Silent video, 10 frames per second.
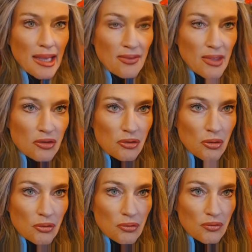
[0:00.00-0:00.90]
and then you
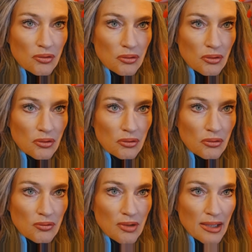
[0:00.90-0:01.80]
know
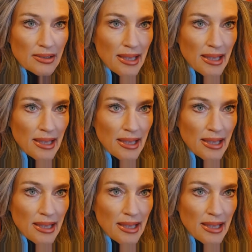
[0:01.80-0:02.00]
you've gotten